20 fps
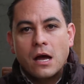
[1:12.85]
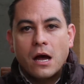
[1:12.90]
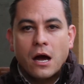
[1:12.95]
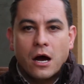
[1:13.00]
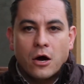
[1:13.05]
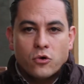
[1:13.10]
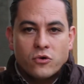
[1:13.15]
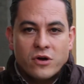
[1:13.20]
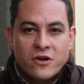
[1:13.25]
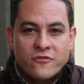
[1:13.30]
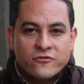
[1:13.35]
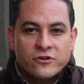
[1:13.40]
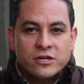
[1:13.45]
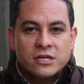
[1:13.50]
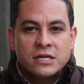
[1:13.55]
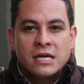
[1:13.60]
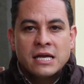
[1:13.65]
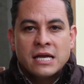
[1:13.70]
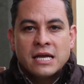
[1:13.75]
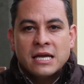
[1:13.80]

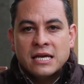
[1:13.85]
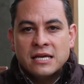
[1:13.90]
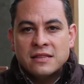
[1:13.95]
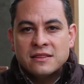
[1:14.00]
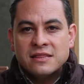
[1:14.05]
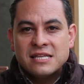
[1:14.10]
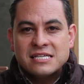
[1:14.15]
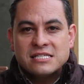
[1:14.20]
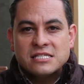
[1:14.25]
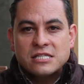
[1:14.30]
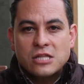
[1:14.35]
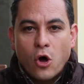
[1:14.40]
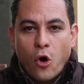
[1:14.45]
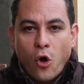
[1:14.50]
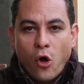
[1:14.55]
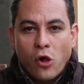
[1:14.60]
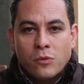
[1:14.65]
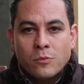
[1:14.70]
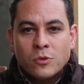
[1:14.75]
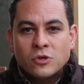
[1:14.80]
However, in these
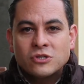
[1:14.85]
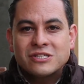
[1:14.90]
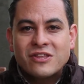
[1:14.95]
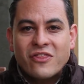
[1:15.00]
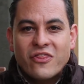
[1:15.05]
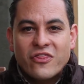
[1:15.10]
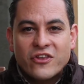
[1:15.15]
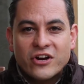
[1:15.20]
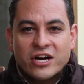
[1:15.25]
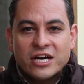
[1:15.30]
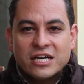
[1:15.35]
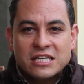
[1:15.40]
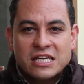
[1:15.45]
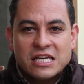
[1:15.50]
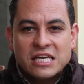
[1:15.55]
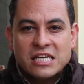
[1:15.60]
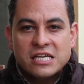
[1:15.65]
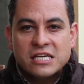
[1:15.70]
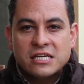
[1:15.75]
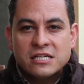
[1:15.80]
almost 30
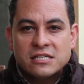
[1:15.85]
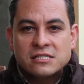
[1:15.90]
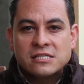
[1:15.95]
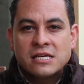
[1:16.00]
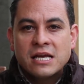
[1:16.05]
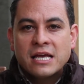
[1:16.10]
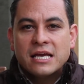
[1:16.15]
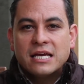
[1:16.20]
years,